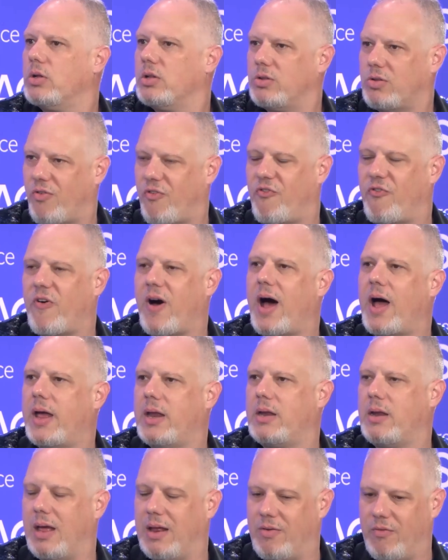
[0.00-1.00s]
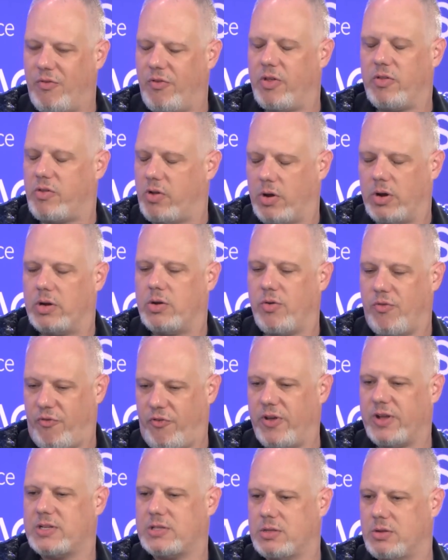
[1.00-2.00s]
to to
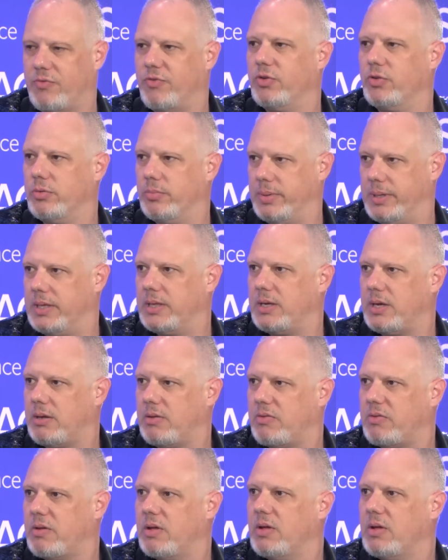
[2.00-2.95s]
fix the vulnerabilities,